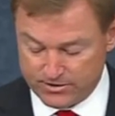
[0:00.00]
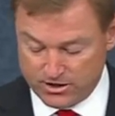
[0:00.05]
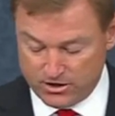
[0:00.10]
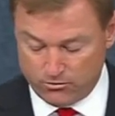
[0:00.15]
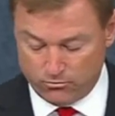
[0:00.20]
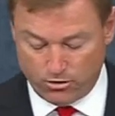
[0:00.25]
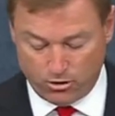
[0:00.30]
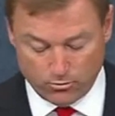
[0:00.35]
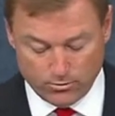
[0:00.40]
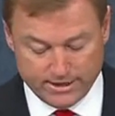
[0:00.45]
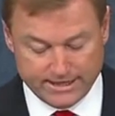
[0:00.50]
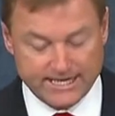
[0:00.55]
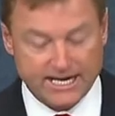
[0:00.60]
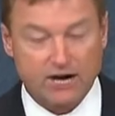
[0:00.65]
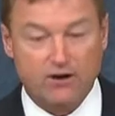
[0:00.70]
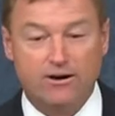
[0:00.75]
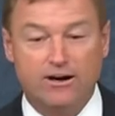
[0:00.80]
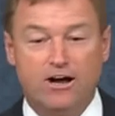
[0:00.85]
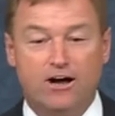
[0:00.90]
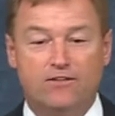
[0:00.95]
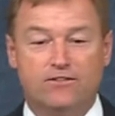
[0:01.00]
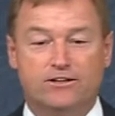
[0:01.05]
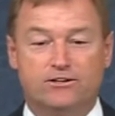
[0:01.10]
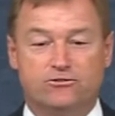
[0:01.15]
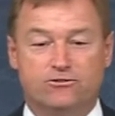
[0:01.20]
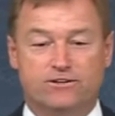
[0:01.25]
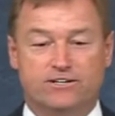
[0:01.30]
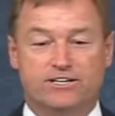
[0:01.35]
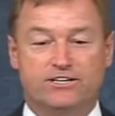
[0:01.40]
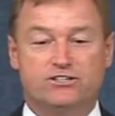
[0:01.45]
While we carry on the
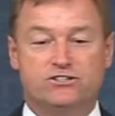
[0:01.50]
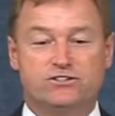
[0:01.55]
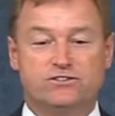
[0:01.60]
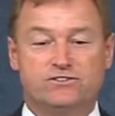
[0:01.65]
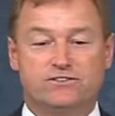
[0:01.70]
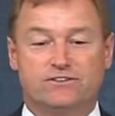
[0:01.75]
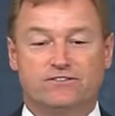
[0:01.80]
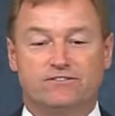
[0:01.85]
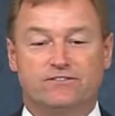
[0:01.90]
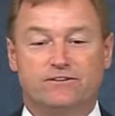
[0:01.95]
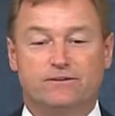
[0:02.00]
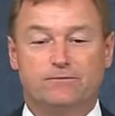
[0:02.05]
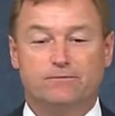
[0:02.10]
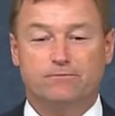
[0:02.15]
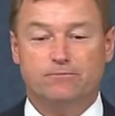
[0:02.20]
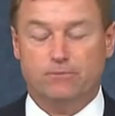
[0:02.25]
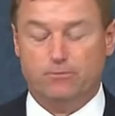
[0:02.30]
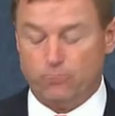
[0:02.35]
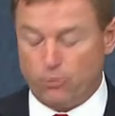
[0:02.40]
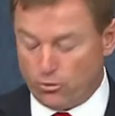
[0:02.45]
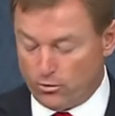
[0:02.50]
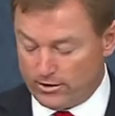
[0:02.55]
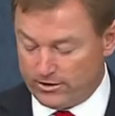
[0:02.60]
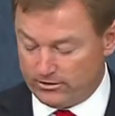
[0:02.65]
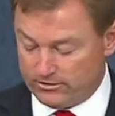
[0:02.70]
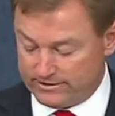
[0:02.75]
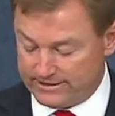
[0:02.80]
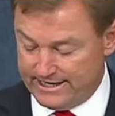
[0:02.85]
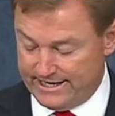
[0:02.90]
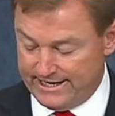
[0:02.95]
traditions of
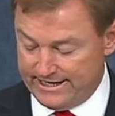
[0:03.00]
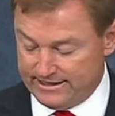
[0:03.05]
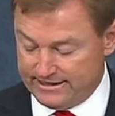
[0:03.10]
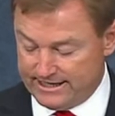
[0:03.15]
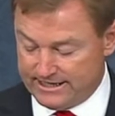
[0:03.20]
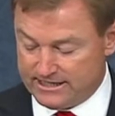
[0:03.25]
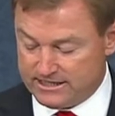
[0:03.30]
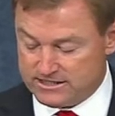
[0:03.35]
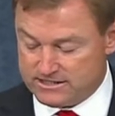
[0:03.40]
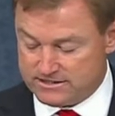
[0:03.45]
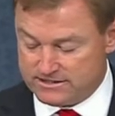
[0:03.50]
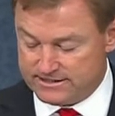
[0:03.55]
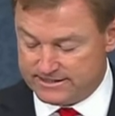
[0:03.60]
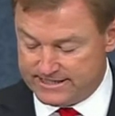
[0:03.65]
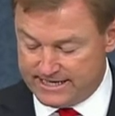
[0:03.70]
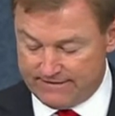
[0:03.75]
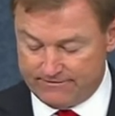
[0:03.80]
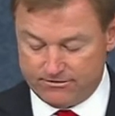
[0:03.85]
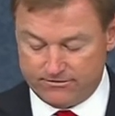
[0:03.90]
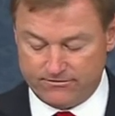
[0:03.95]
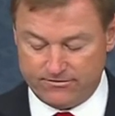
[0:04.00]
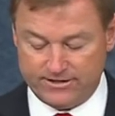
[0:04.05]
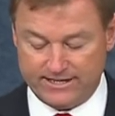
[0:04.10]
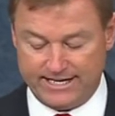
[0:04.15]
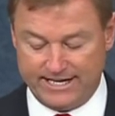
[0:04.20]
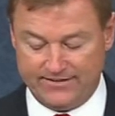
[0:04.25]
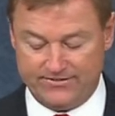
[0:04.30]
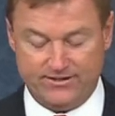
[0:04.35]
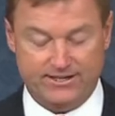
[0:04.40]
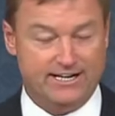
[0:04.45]
Memorial Day, let us never
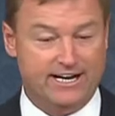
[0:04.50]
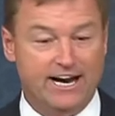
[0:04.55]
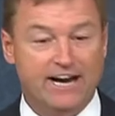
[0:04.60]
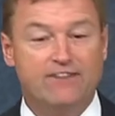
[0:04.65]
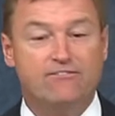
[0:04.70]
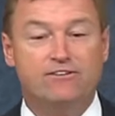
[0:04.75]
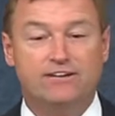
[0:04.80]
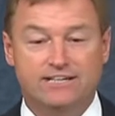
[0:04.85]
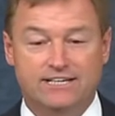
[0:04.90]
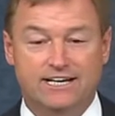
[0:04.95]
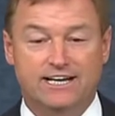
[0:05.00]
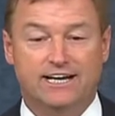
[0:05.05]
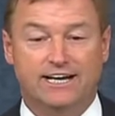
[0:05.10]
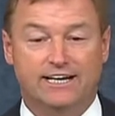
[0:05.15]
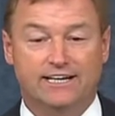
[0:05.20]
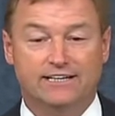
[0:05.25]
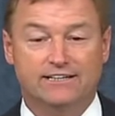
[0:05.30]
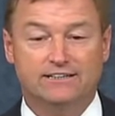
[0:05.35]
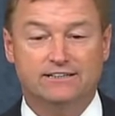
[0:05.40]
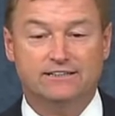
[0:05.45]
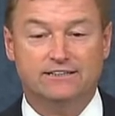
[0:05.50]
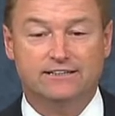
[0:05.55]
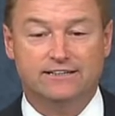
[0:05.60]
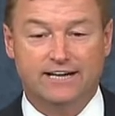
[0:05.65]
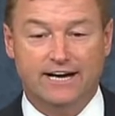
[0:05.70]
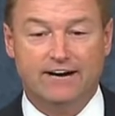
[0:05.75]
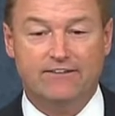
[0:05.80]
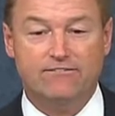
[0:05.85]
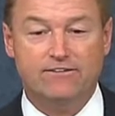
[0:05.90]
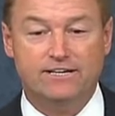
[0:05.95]
forget that every day
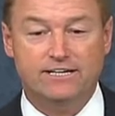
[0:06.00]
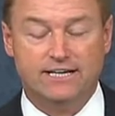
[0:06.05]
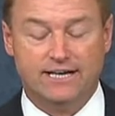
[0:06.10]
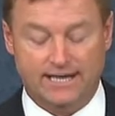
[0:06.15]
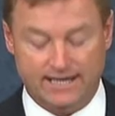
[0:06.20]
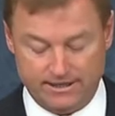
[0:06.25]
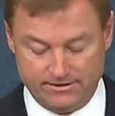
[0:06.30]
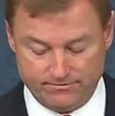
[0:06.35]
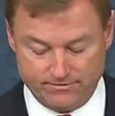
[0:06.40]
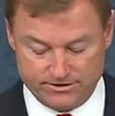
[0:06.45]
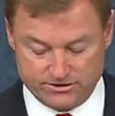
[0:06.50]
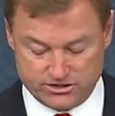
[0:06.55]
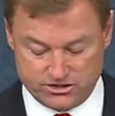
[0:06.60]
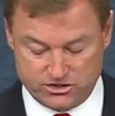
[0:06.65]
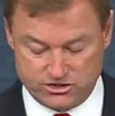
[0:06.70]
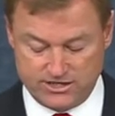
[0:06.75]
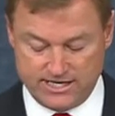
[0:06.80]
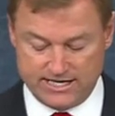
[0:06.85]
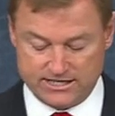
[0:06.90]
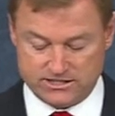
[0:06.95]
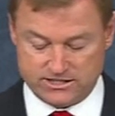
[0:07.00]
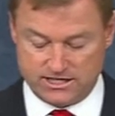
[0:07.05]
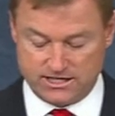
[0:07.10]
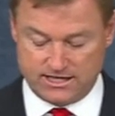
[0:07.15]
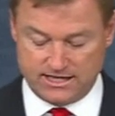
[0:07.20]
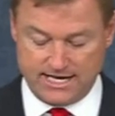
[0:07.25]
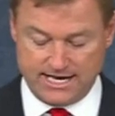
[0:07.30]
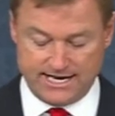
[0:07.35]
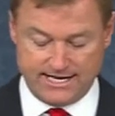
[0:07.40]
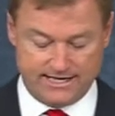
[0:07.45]
is a chance to
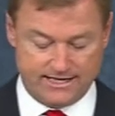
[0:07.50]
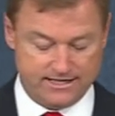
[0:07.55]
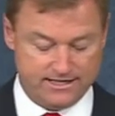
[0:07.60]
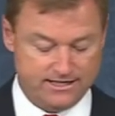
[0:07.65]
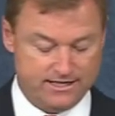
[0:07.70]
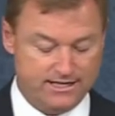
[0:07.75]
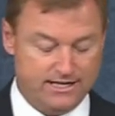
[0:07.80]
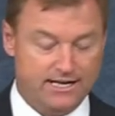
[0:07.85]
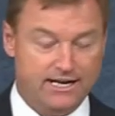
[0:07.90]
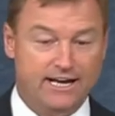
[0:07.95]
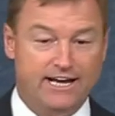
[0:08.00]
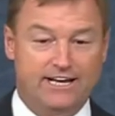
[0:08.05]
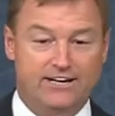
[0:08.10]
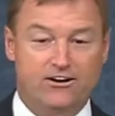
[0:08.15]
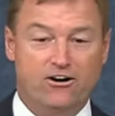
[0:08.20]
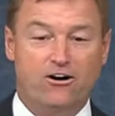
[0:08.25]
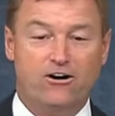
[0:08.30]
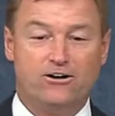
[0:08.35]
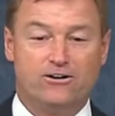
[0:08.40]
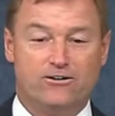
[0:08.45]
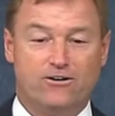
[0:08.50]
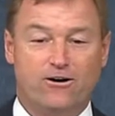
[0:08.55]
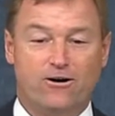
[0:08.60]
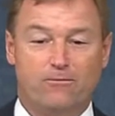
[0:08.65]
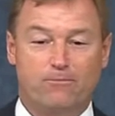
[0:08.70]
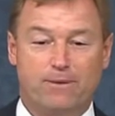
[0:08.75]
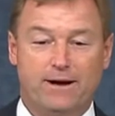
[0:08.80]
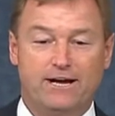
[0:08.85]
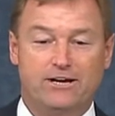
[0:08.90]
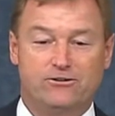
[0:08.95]
thank and honor
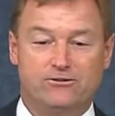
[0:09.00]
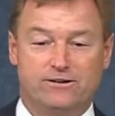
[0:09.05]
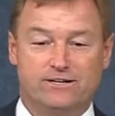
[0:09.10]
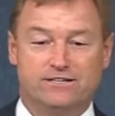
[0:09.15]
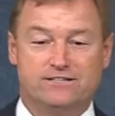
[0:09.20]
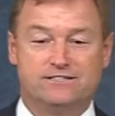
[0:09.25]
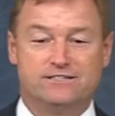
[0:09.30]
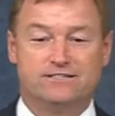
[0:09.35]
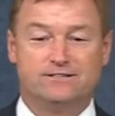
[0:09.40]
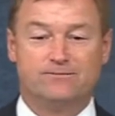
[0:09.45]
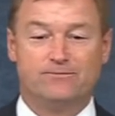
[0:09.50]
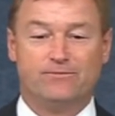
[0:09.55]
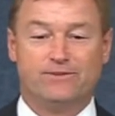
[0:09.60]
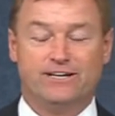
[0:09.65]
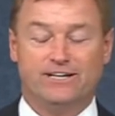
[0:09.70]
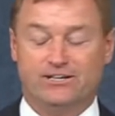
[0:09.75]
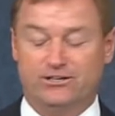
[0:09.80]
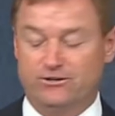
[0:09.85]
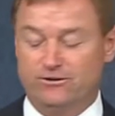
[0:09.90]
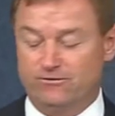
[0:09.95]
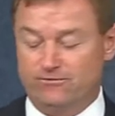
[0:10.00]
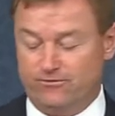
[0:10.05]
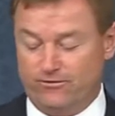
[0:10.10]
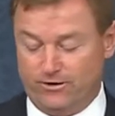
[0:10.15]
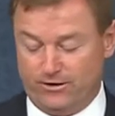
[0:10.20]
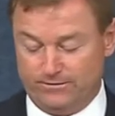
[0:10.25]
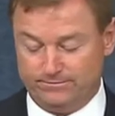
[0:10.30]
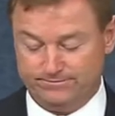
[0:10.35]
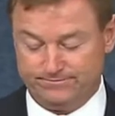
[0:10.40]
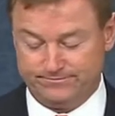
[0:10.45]
our patriots in
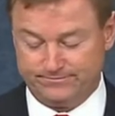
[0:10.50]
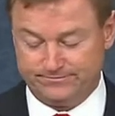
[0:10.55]
uniform.